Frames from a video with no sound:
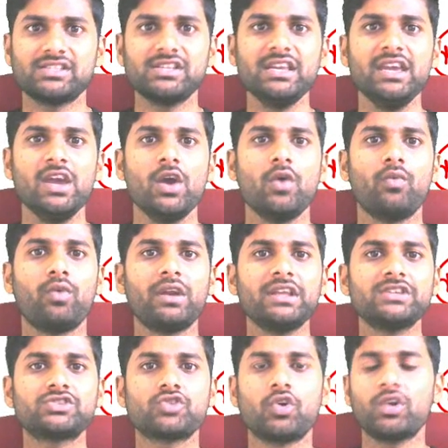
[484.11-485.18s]
See, one
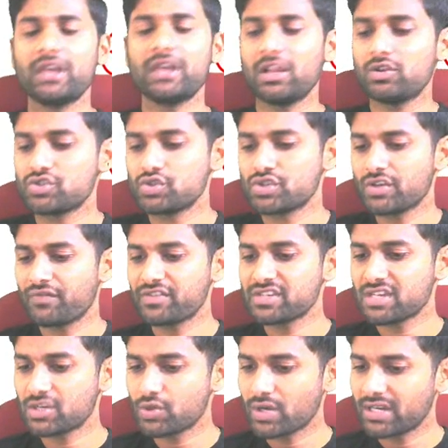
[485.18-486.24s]
is not alone to
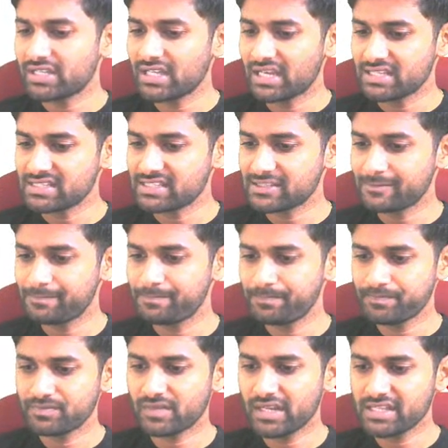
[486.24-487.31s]
sufficient to get the answer.
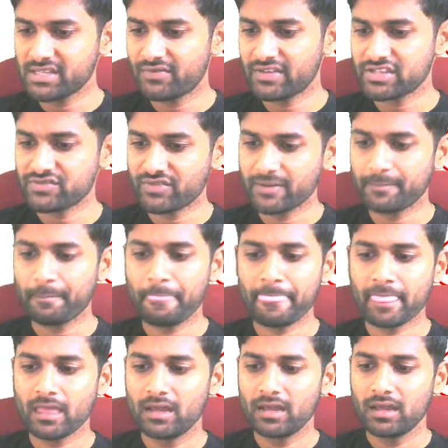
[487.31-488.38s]
That is the first one.
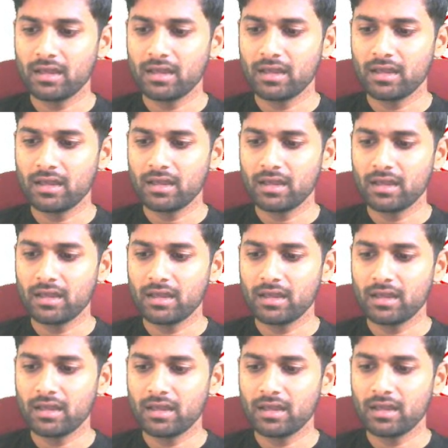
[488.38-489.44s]

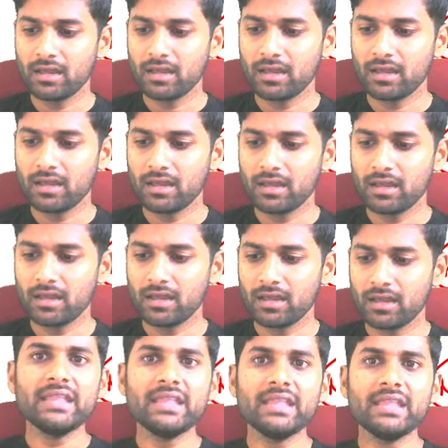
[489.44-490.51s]
Second one,
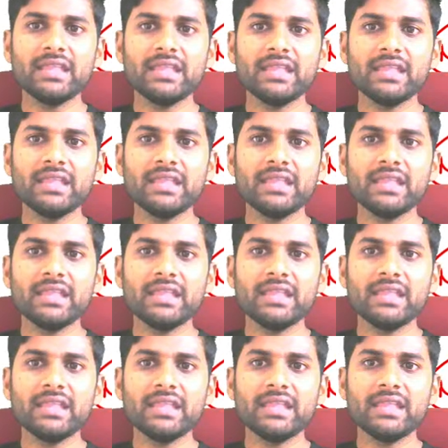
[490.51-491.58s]
average set
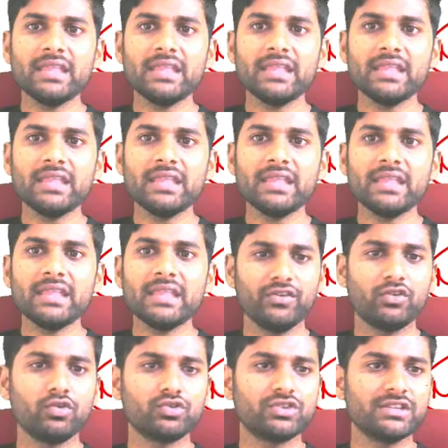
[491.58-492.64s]
of zero. See, if you
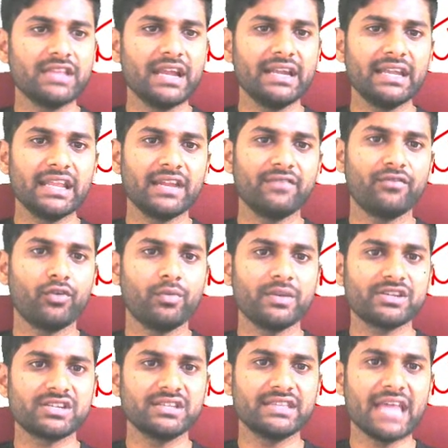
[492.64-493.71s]
go through the entire
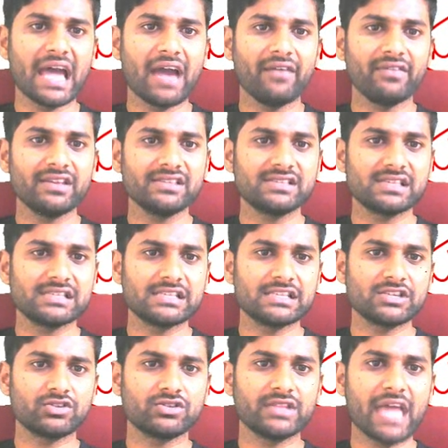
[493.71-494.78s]
information, the average is
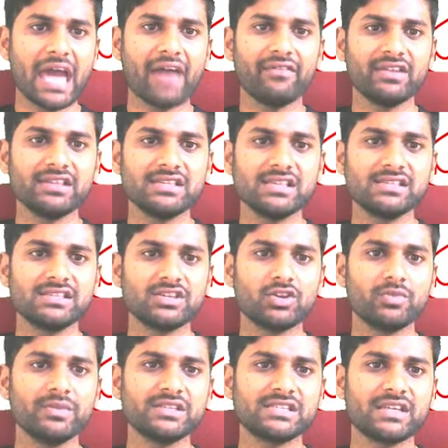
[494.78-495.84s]
zero. The average is
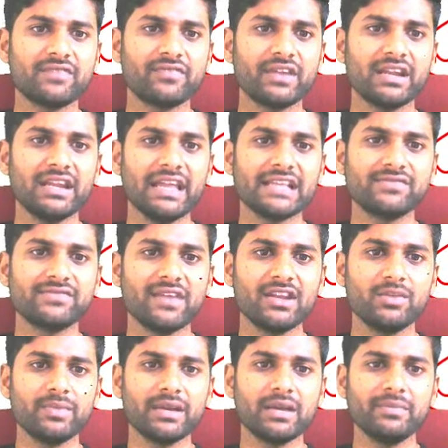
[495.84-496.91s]
zero means definitely x
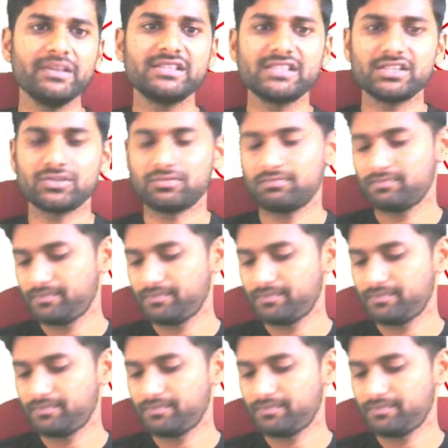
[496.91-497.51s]
value becomes zero.